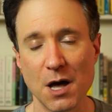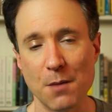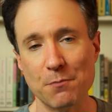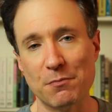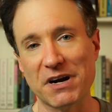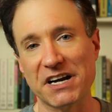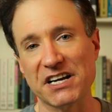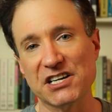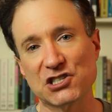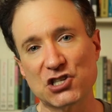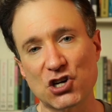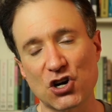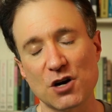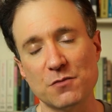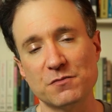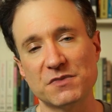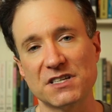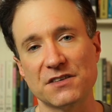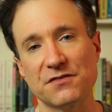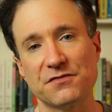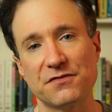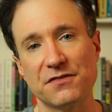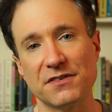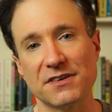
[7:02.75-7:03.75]
But in terms
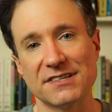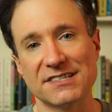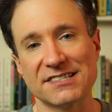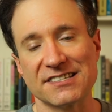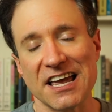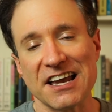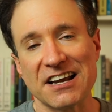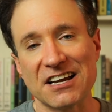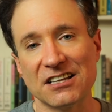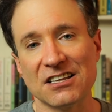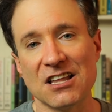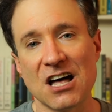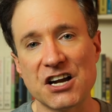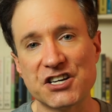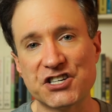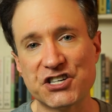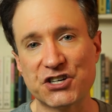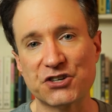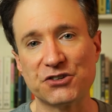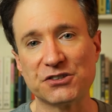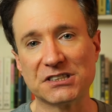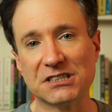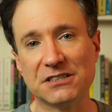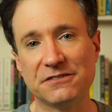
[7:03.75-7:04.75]
of
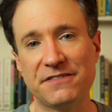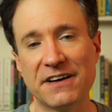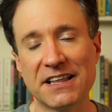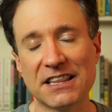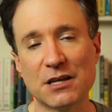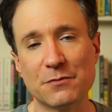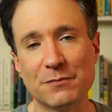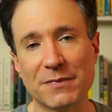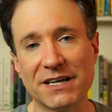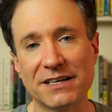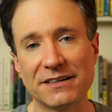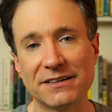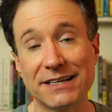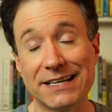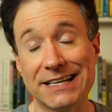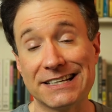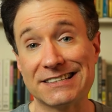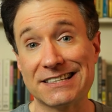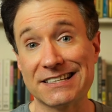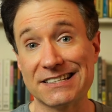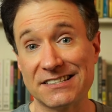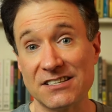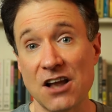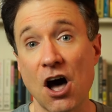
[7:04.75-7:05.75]
psychological development, it
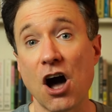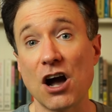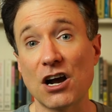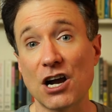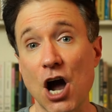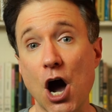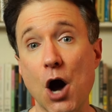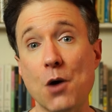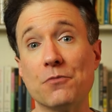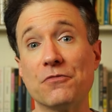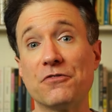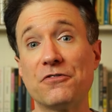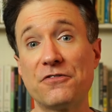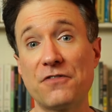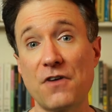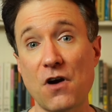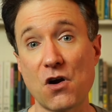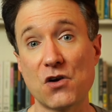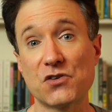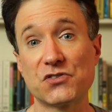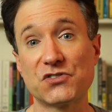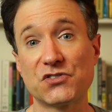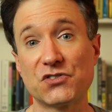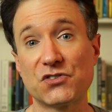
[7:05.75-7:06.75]
does not come
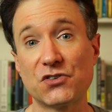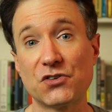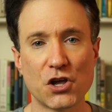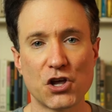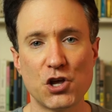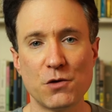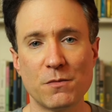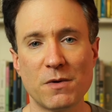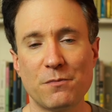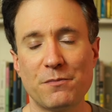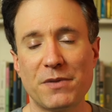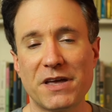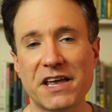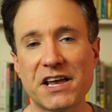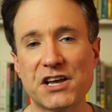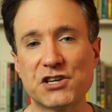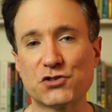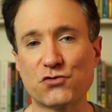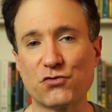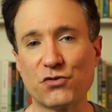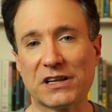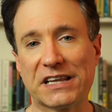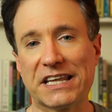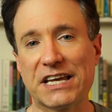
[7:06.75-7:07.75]
first. Human
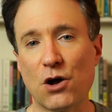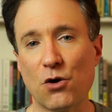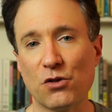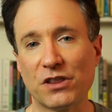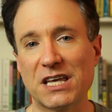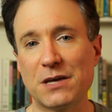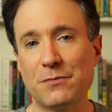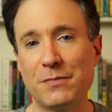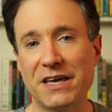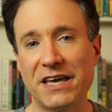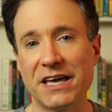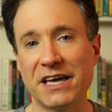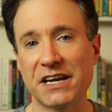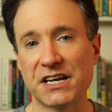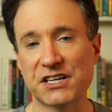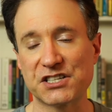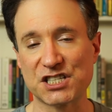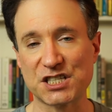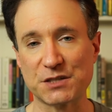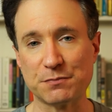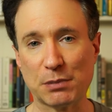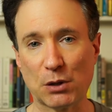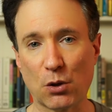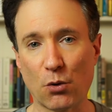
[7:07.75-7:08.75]
beings really only begin
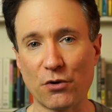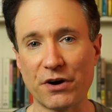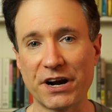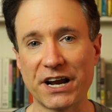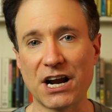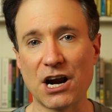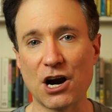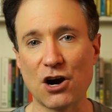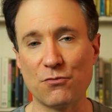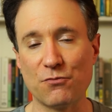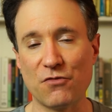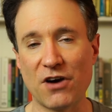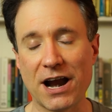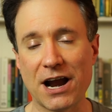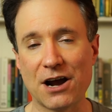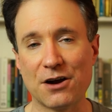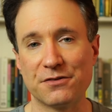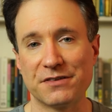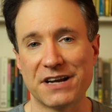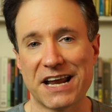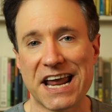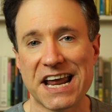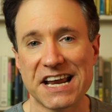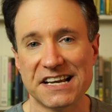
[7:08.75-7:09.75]
exploring
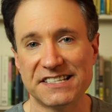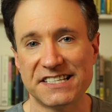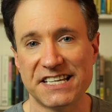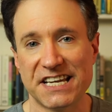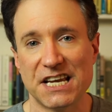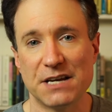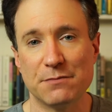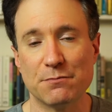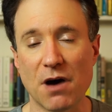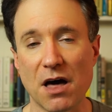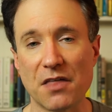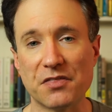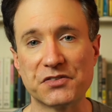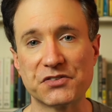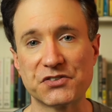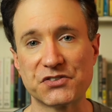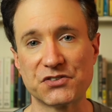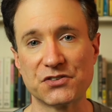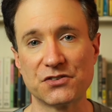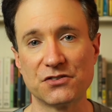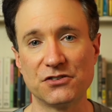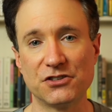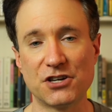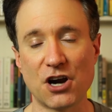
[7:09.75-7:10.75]
around 18
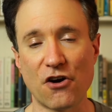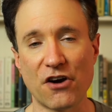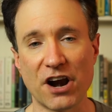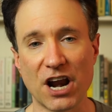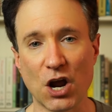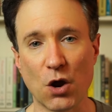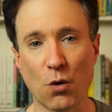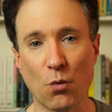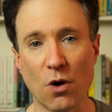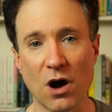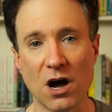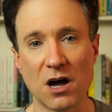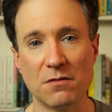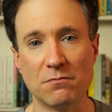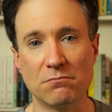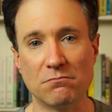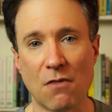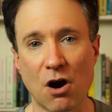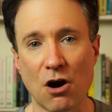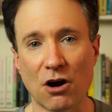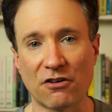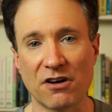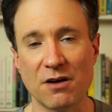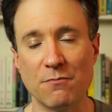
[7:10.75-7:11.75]
months, during what
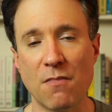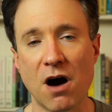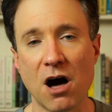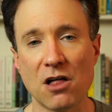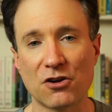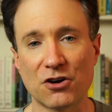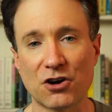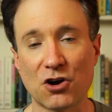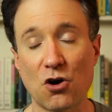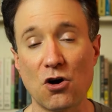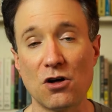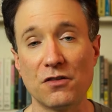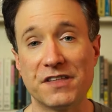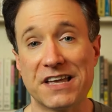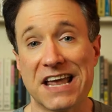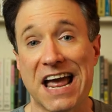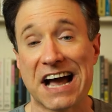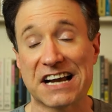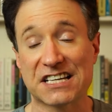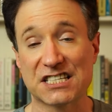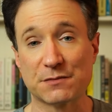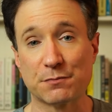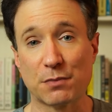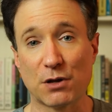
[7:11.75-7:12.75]
Margaret Mahler called the
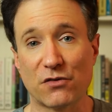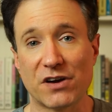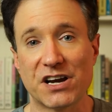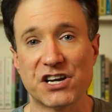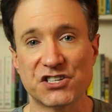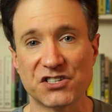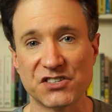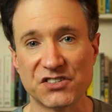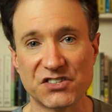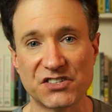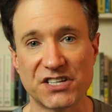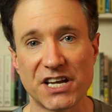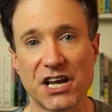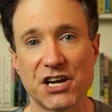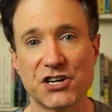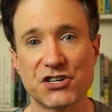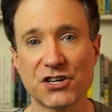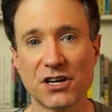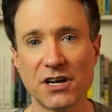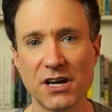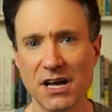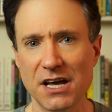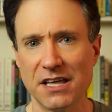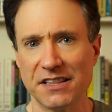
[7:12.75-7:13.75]
exploration
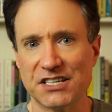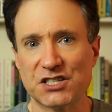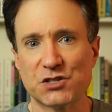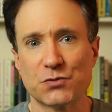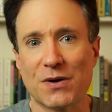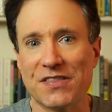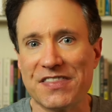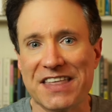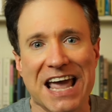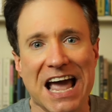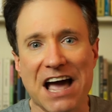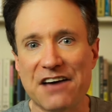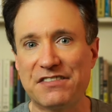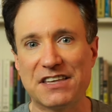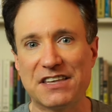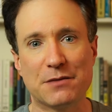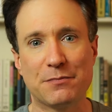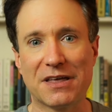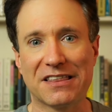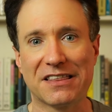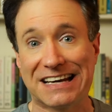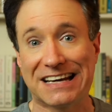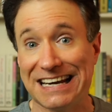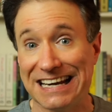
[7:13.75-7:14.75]
stage. This is when they have the
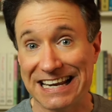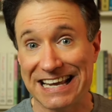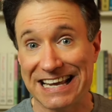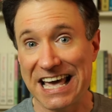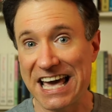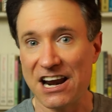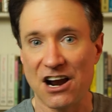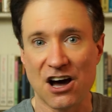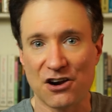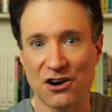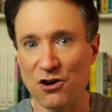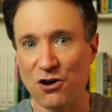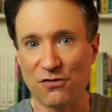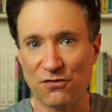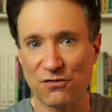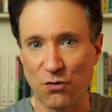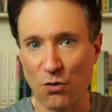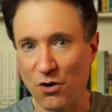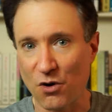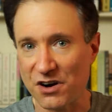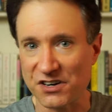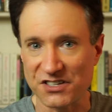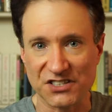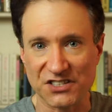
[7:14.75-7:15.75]
ability to get on all
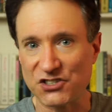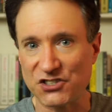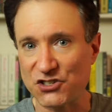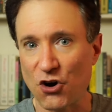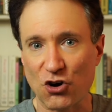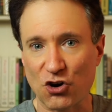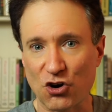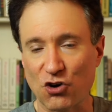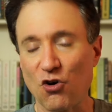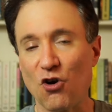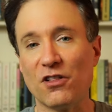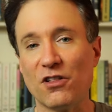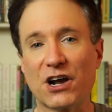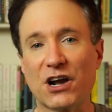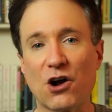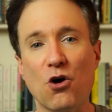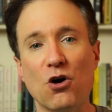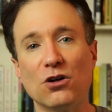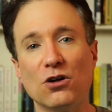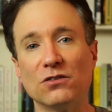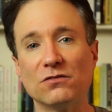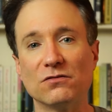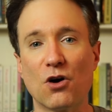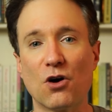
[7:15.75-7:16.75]
fours and start crawling
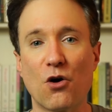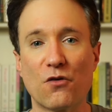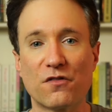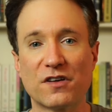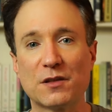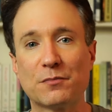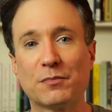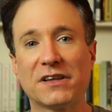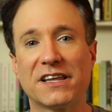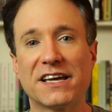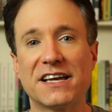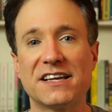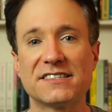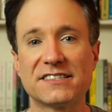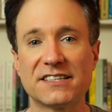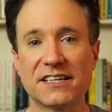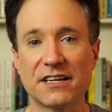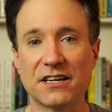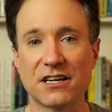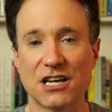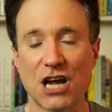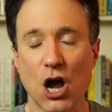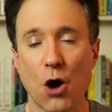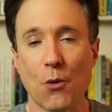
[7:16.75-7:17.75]
all over the place
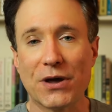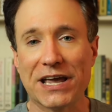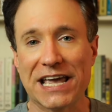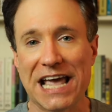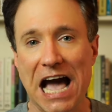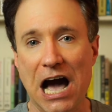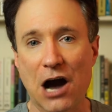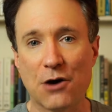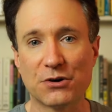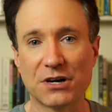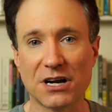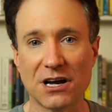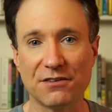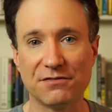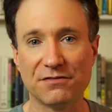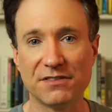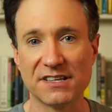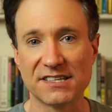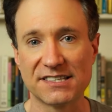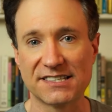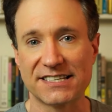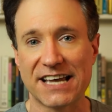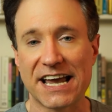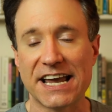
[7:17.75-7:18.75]
and going out of the
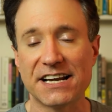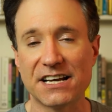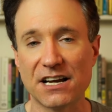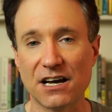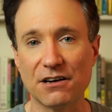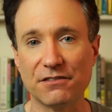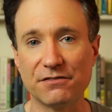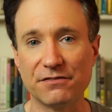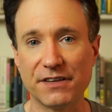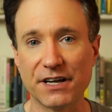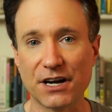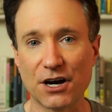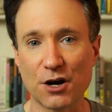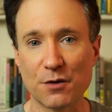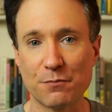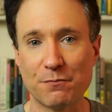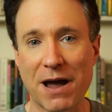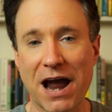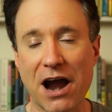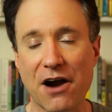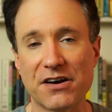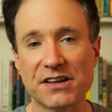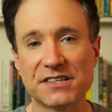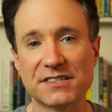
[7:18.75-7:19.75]
sight of their
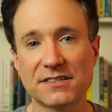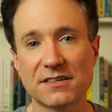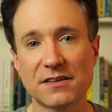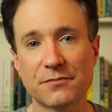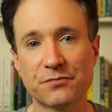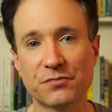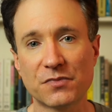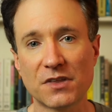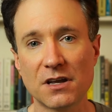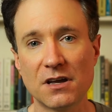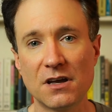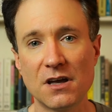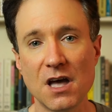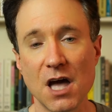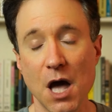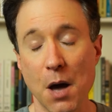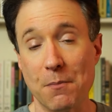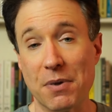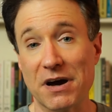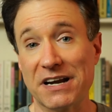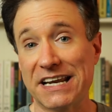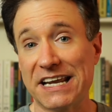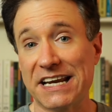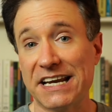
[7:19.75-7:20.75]
parents
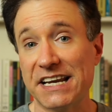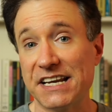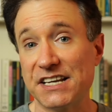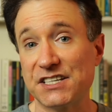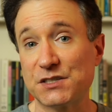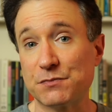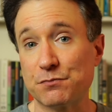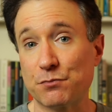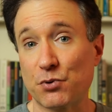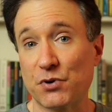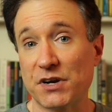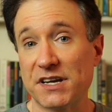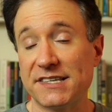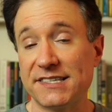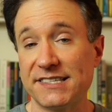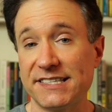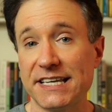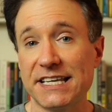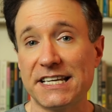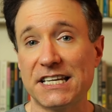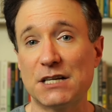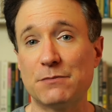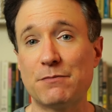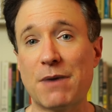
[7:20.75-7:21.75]
but it is
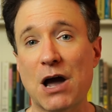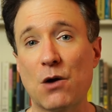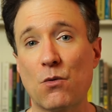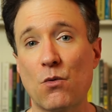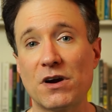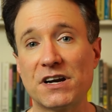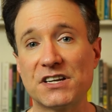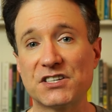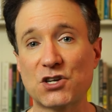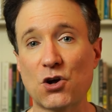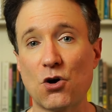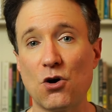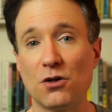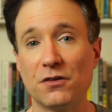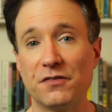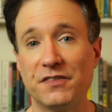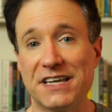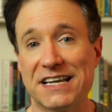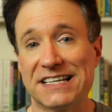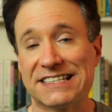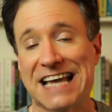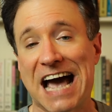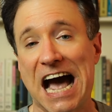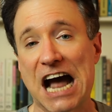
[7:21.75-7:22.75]
preceded by what is called
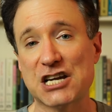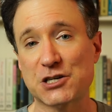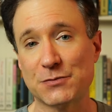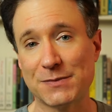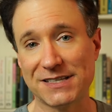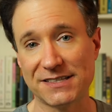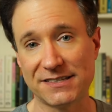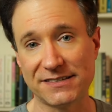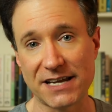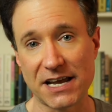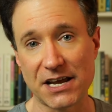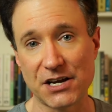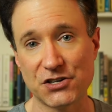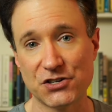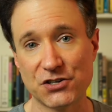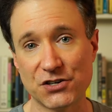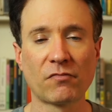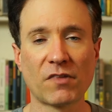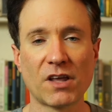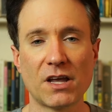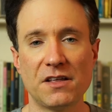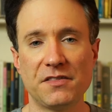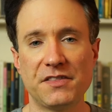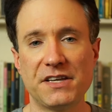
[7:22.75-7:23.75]
the attachment stage.
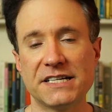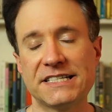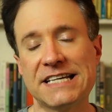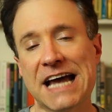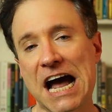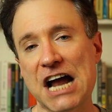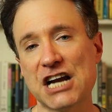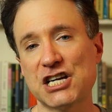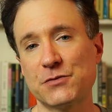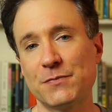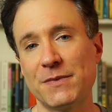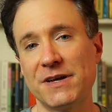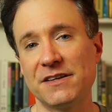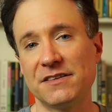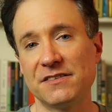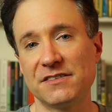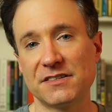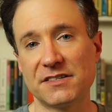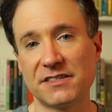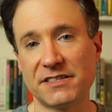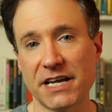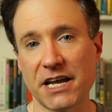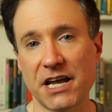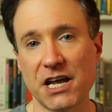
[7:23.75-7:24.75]
The attachment
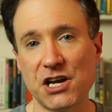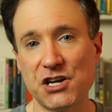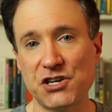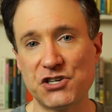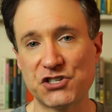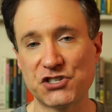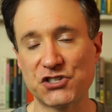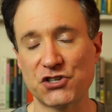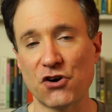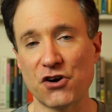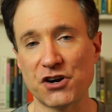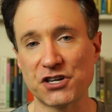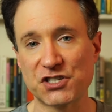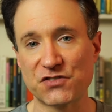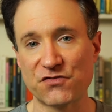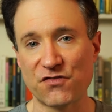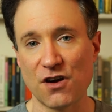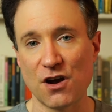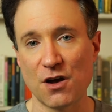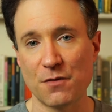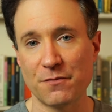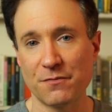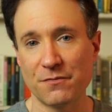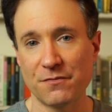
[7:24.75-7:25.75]
stage starts
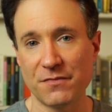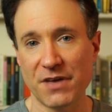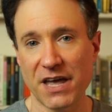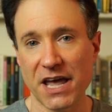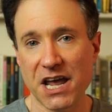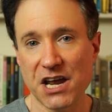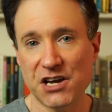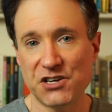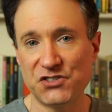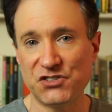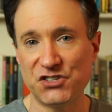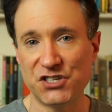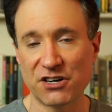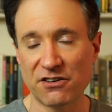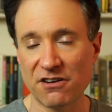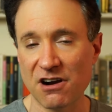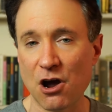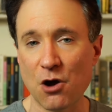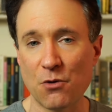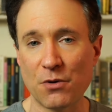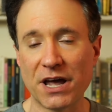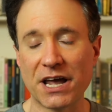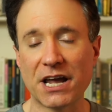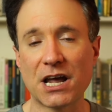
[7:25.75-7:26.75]
from age
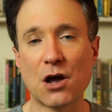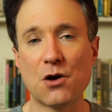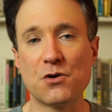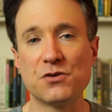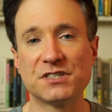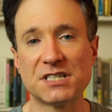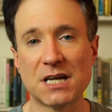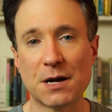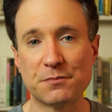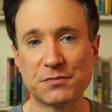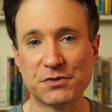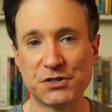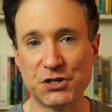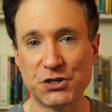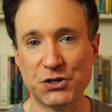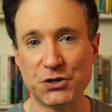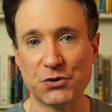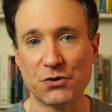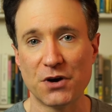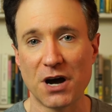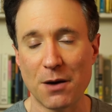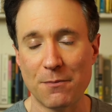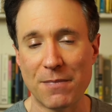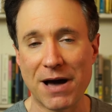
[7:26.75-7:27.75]
zero and goes up
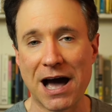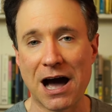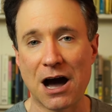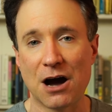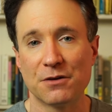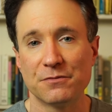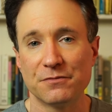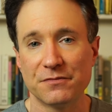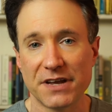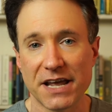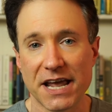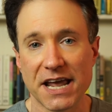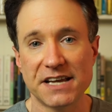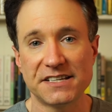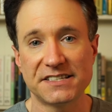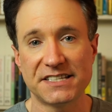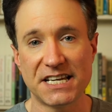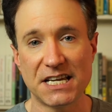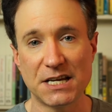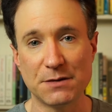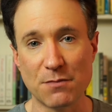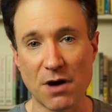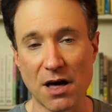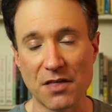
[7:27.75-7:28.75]
to about
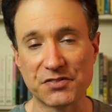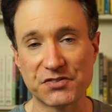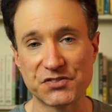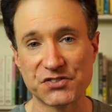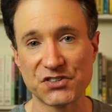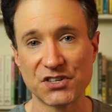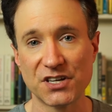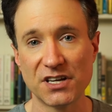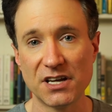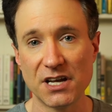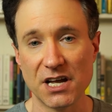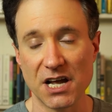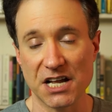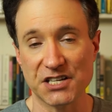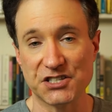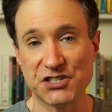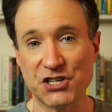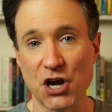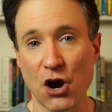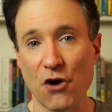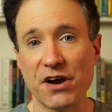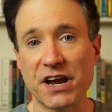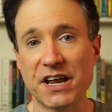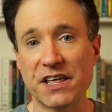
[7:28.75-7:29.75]
18 months. It's
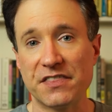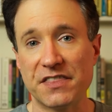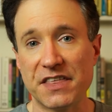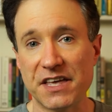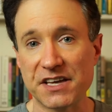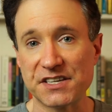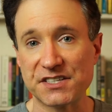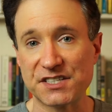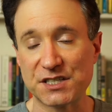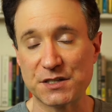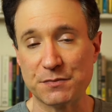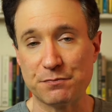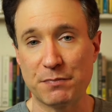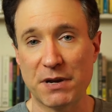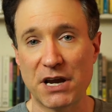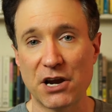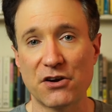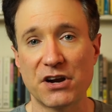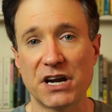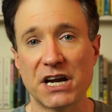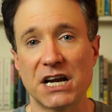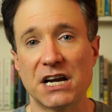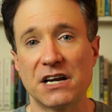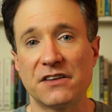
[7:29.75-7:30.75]
during this
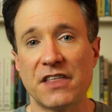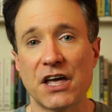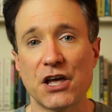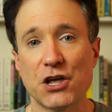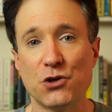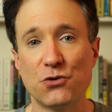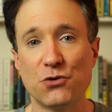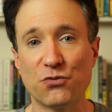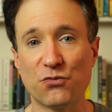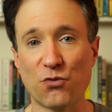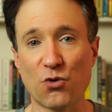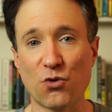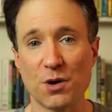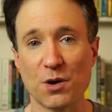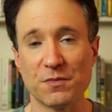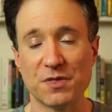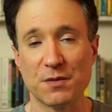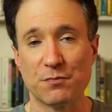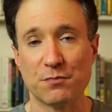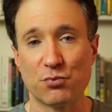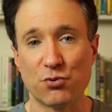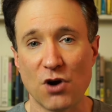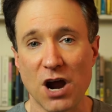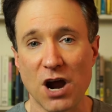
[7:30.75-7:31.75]
period that you form
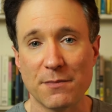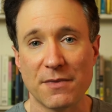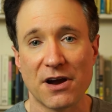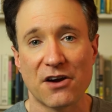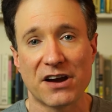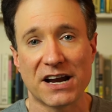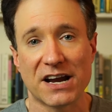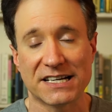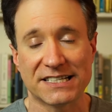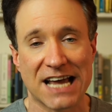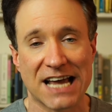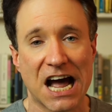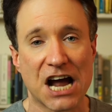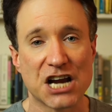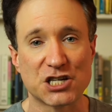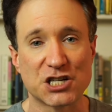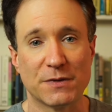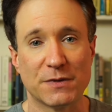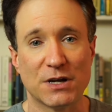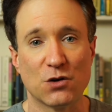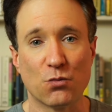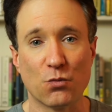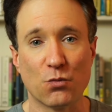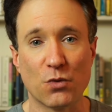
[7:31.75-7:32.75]
the primary
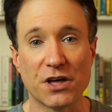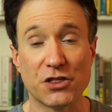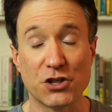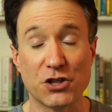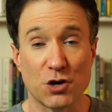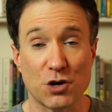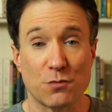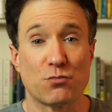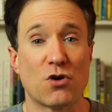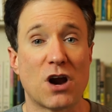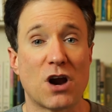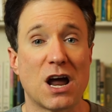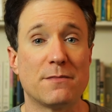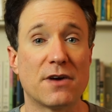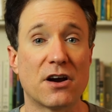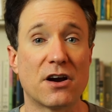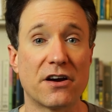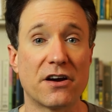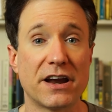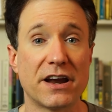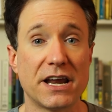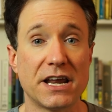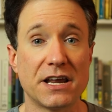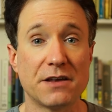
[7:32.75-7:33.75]
attachment with your
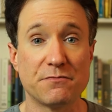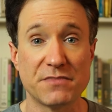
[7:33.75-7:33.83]
primary